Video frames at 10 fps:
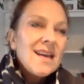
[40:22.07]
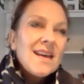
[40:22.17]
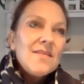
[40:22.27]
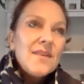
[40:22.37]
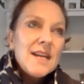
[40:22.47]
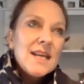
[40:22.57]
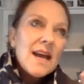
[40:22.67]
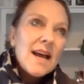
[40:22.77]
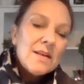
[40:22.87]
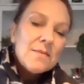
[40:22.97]
if any
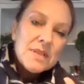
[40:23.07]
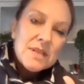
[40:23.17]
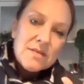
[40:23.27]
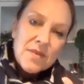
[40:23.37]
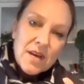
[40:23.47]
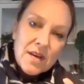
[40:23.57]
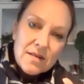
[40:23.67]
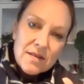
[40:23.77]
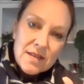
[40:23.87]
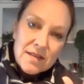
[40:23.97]
element of
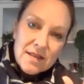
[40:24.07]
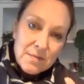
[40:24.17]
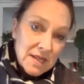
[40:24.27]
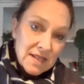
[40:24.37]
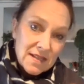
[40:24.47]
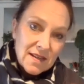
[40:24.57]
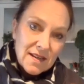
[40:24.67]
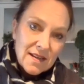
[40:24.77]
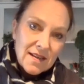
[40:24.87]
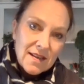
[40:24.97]
those is
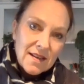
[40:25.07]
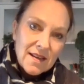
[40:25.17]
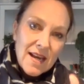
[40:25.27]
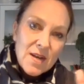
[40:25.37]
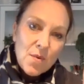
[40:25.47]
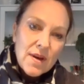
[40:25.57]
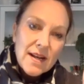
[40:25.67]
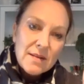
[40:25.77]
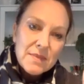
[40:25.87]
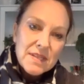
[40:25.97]
missing, any one
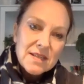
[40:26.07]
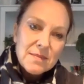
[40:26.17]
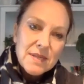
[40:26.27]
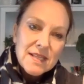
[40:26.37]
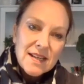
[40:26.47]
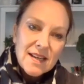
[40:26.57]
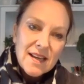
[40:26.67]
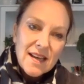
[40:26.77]
element is missing,